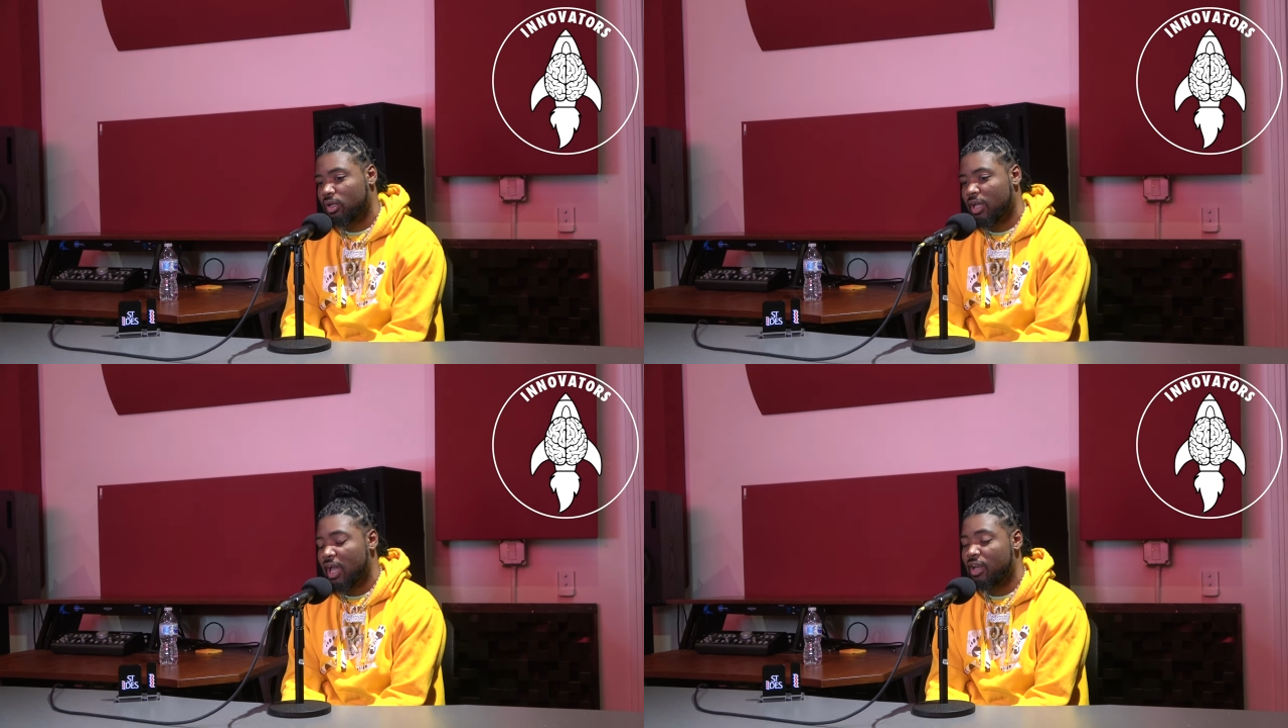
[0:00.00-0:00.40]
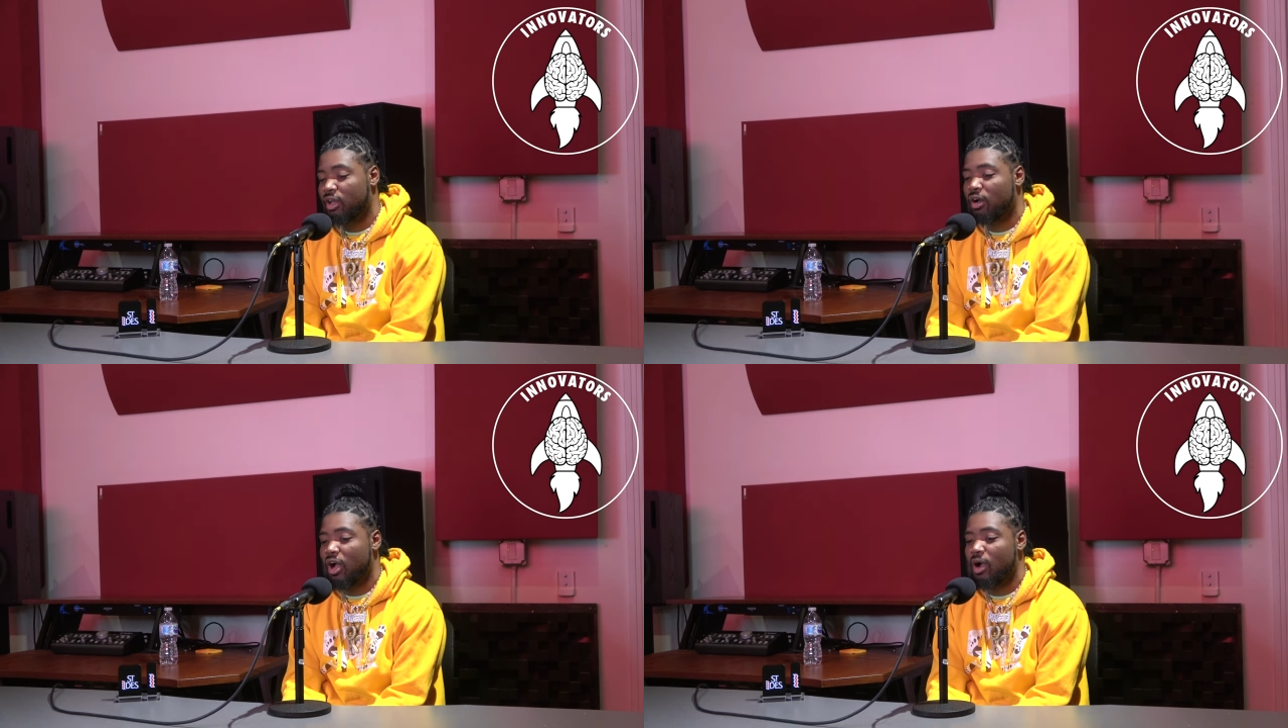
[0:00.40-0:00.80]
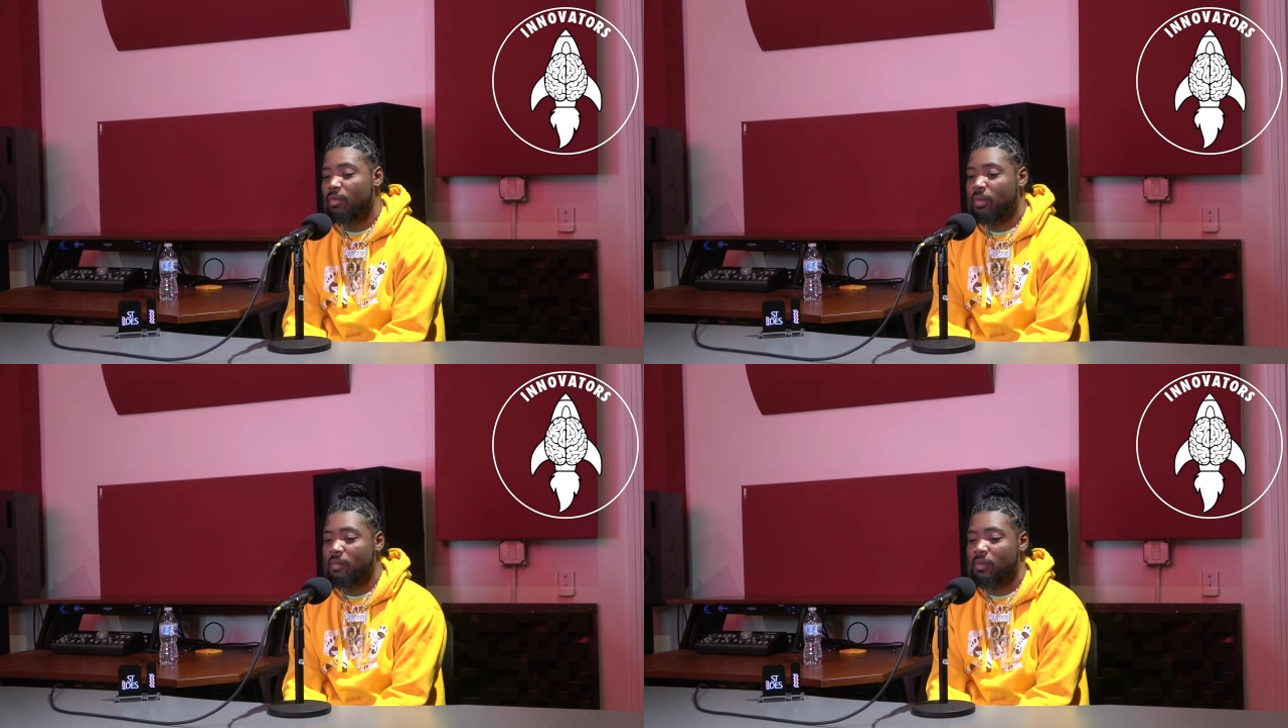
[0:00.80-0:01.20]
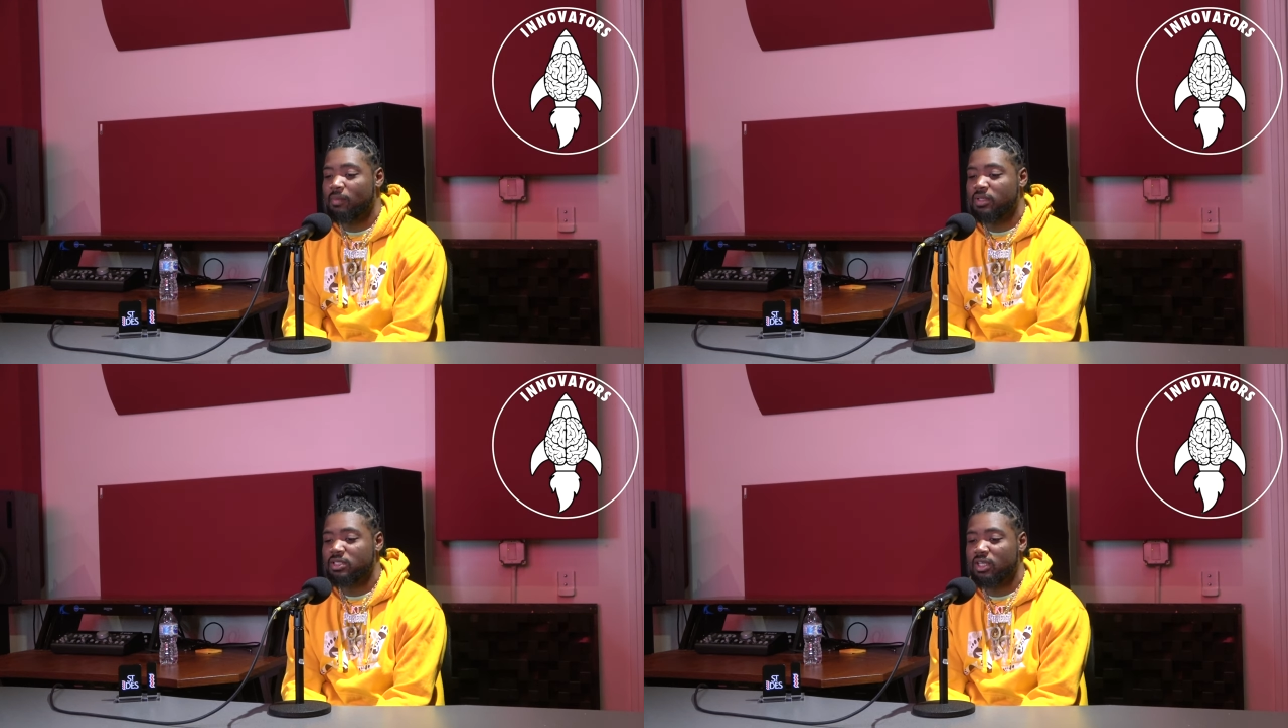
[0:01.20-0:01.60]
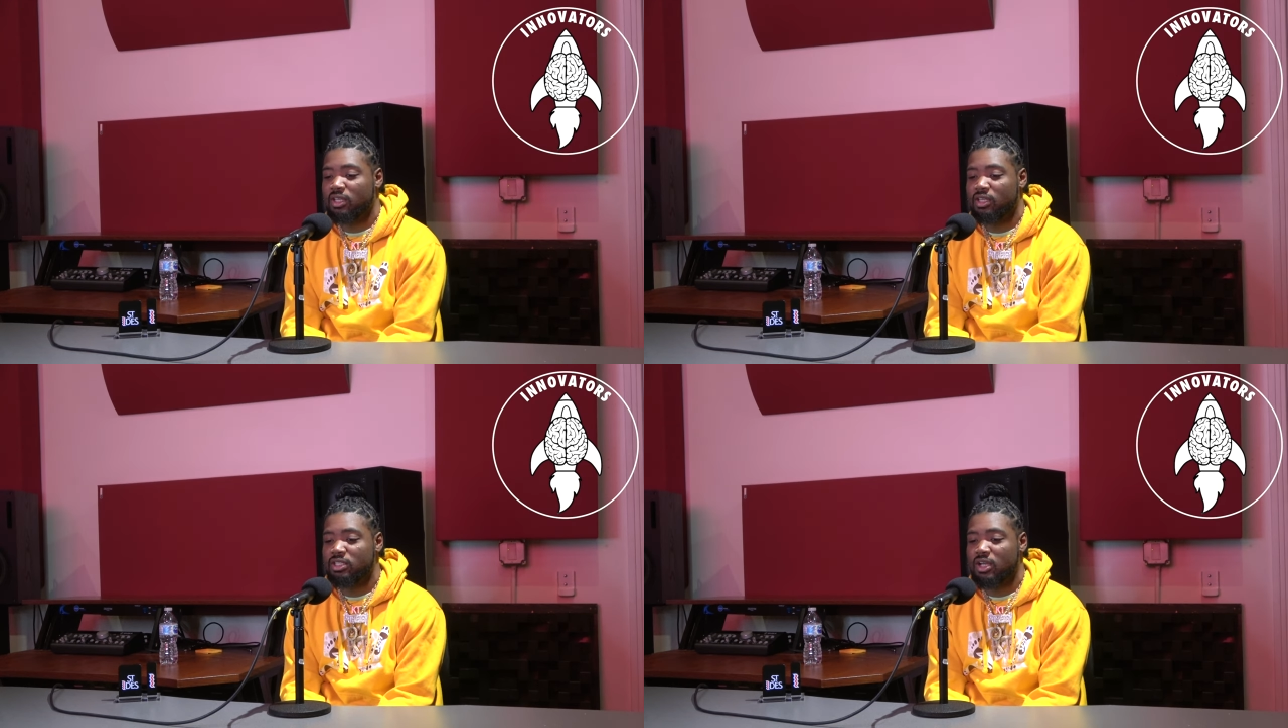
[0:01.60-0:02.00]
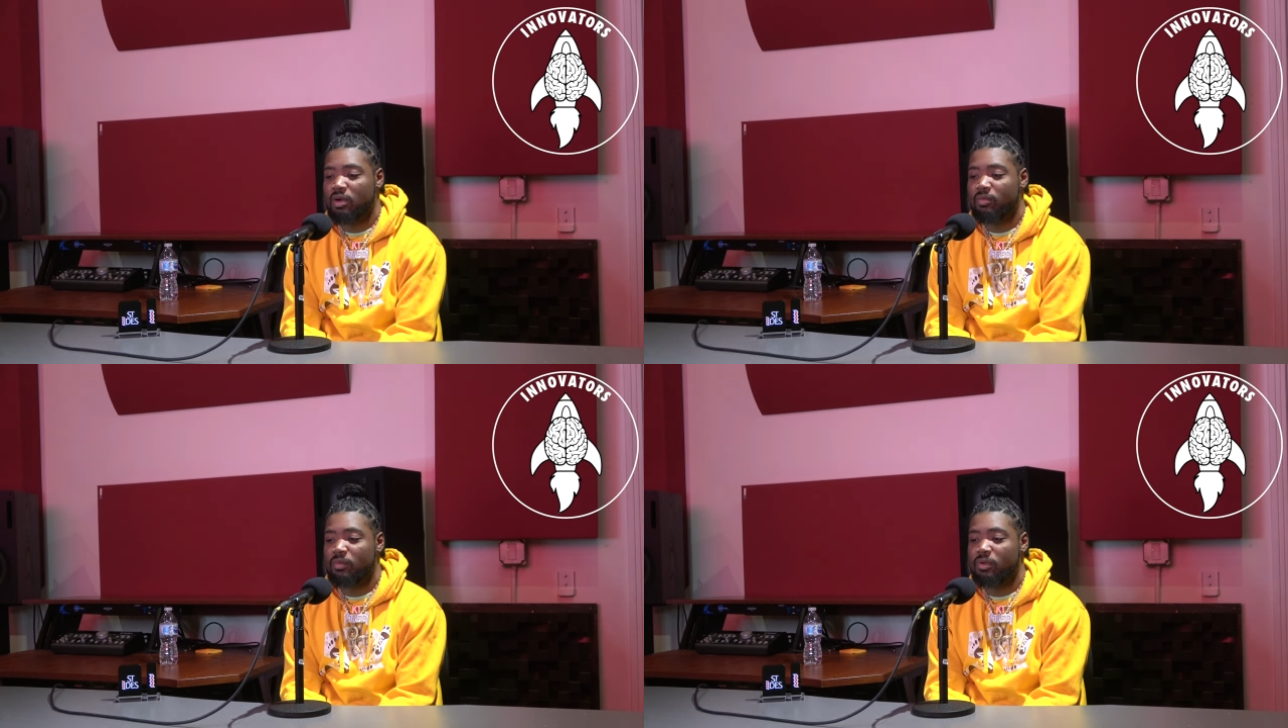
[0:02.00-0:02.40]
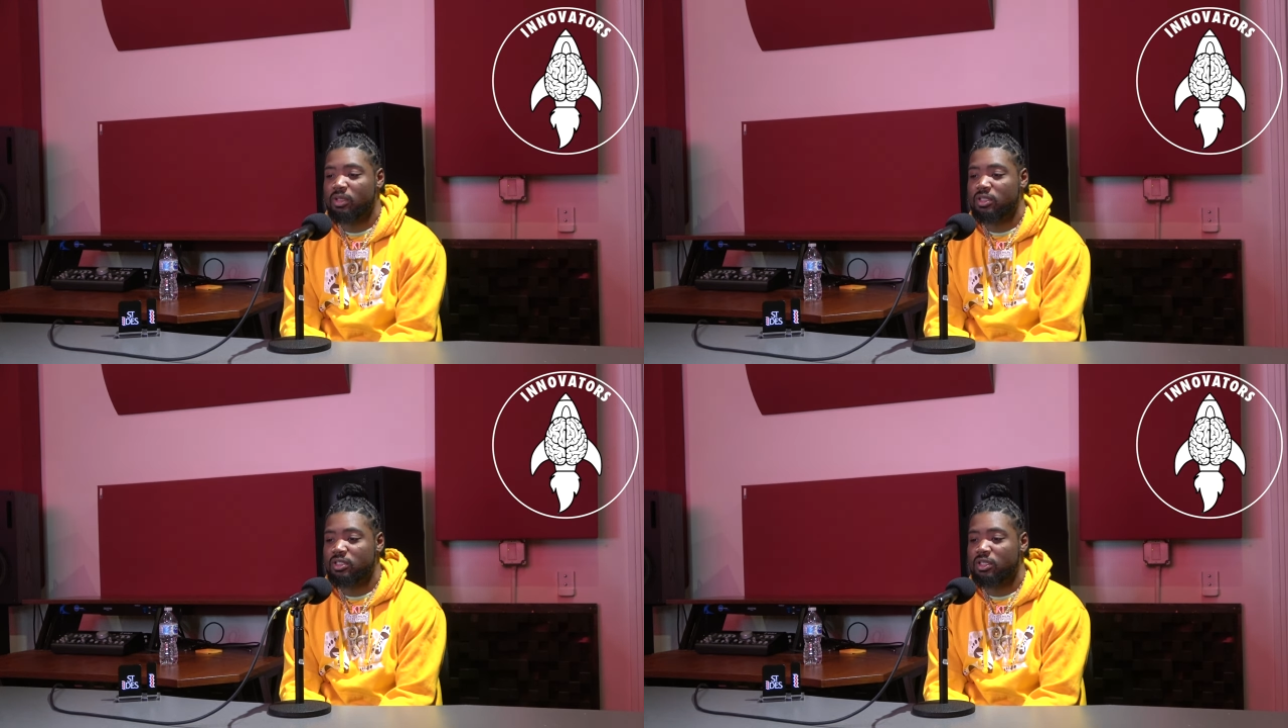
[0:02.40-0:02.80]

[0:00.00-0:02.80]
like I know, I remember. I'm, I'm gonna say this. I remember this.